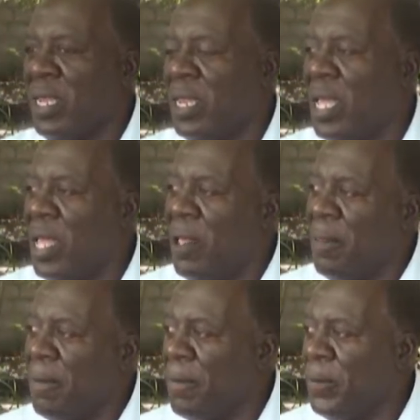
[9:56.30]
and uh,
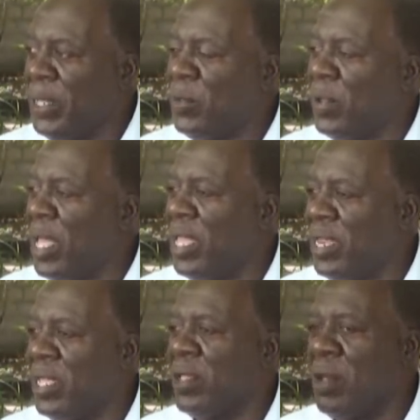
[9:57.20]
went to
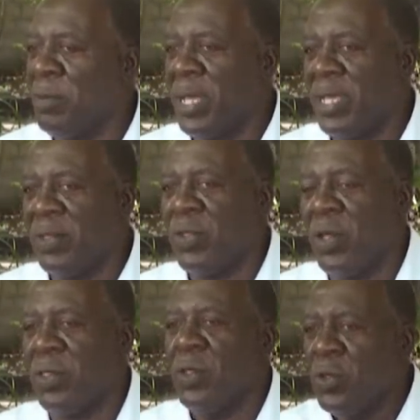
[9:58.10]
Guyana and come back and
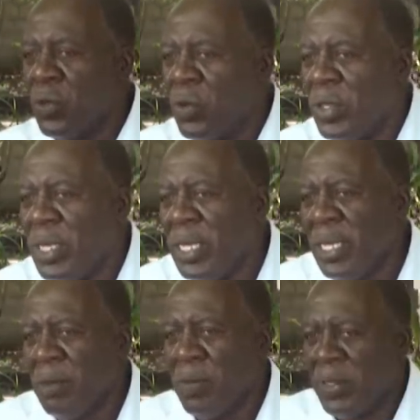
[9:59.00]
so on. So
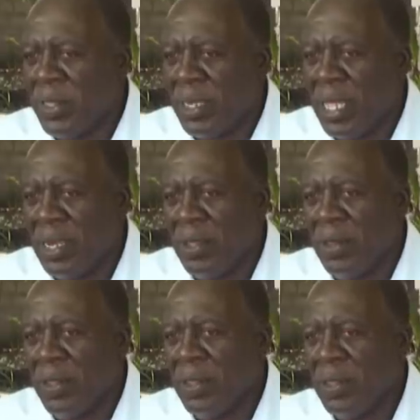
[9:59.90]
Mr.
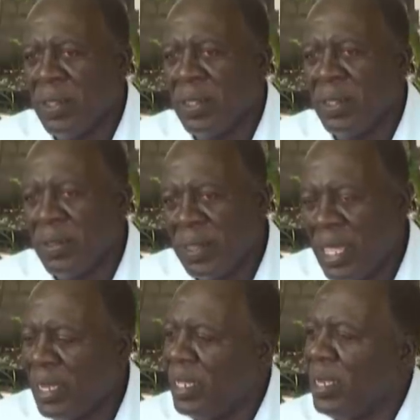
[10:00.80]
Daniel
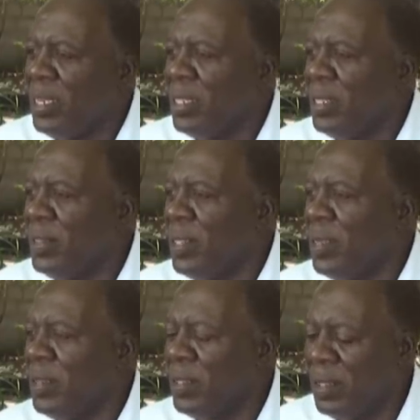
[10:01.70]
started. He
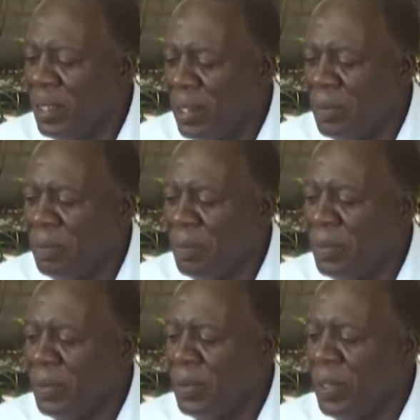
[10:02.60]
said, uh,
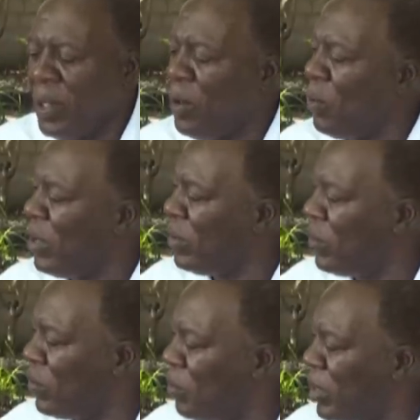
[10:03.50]
I
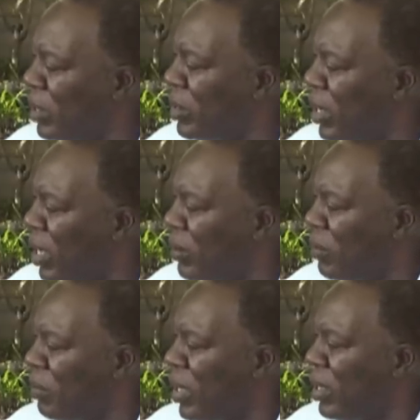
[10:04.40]
wanted to be in charge
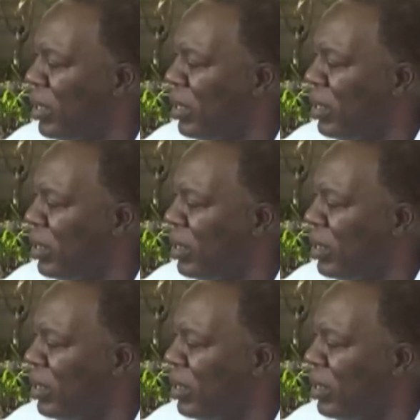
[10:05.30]
of my